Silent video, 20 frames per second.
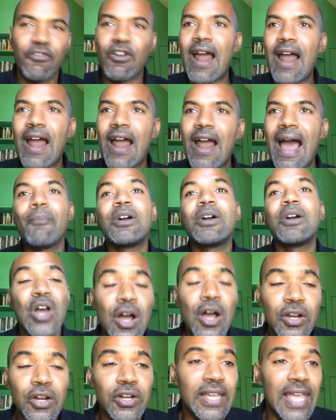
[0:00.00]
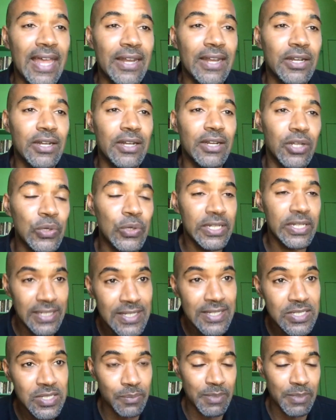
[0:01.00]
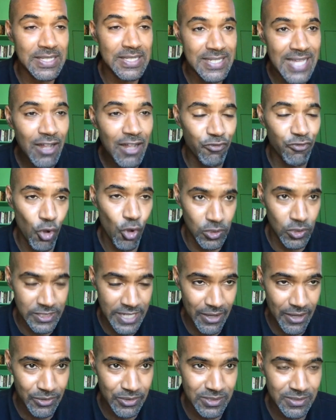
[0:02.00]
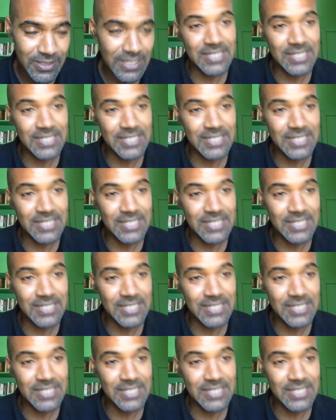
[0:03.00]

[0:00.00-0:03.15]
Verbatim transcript: For how much longer can colonialism itself hold out?